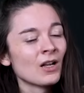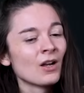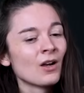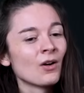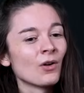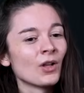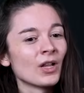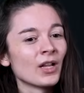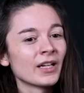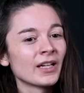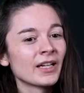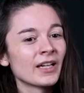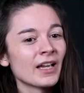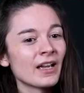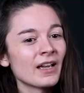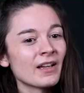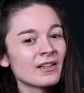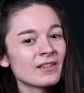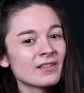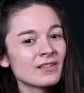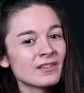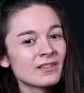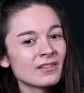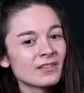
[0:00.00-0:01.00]
Well, I
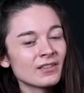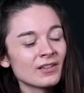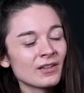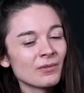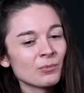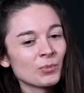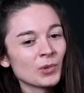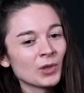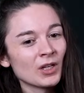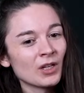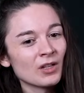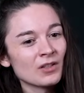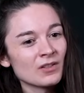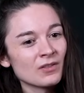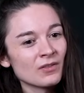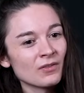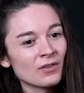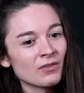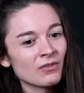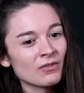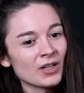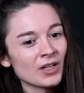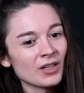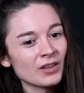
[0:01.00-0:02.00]
guess because of
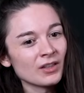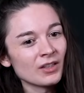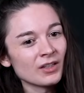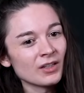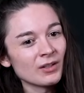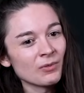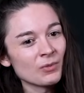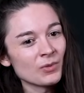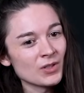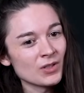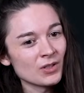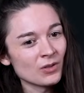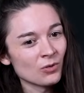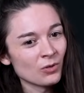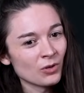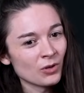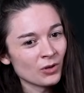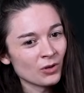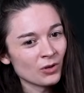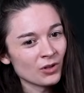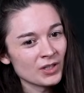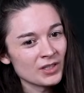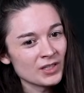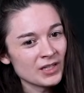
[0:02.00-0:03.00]
the fact that it was an
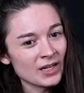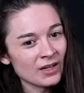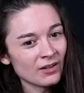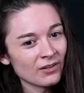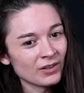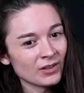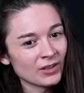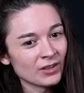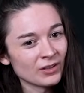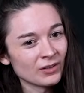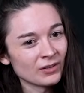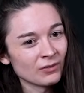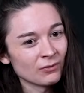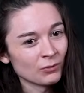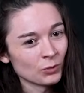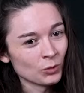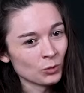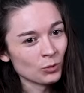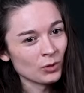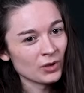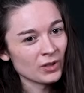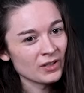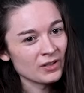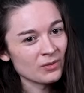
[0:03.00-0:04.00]
authoritarian
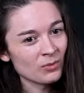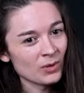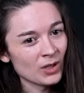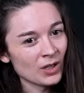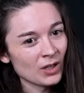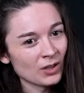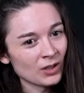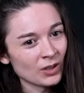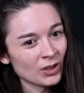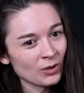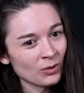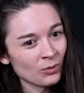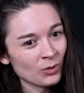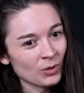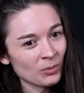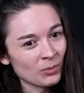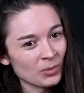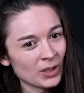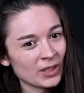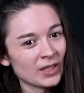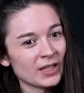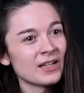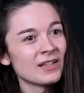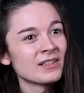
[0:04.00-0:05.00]
rule as well, you would
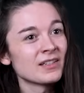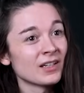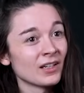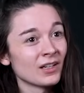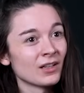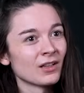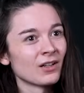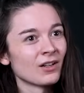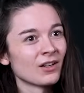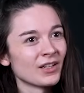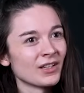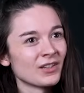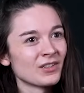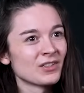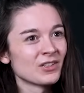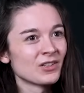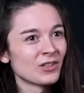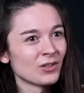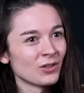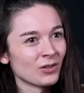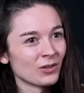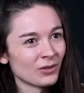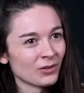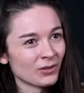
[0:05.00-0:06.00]
be less inclined
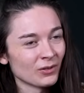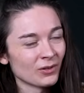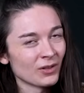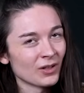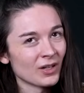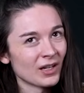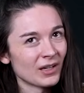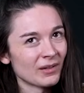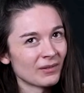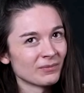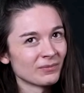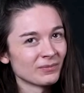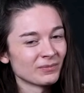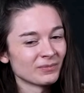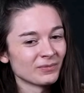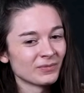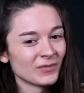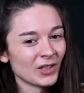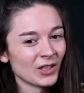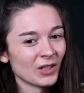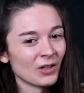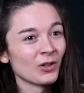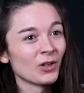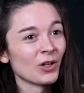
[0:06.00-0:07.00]
to,
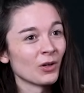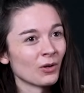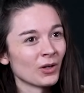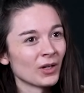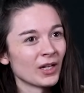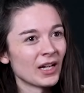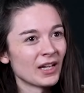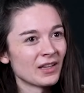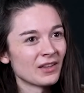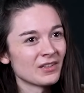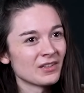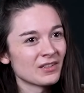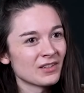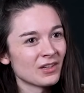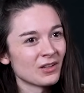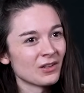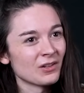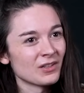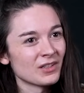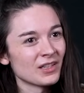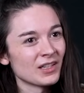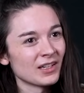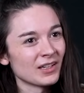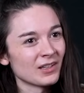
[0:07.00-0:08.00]
go against
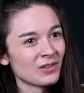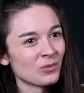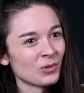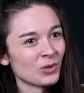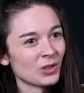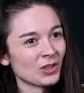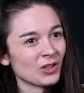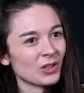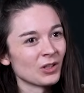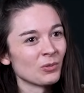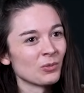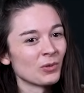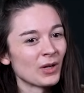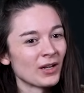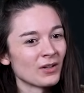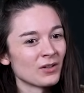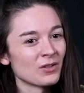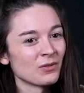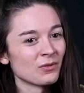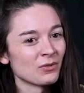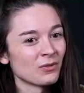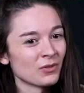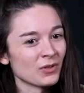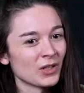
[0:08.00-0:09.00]
those things, wouldn't you,
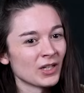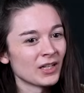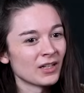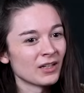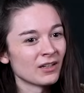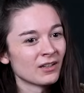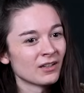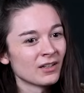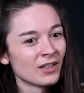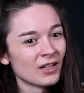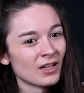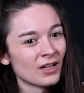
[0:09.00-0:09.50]
out of fear?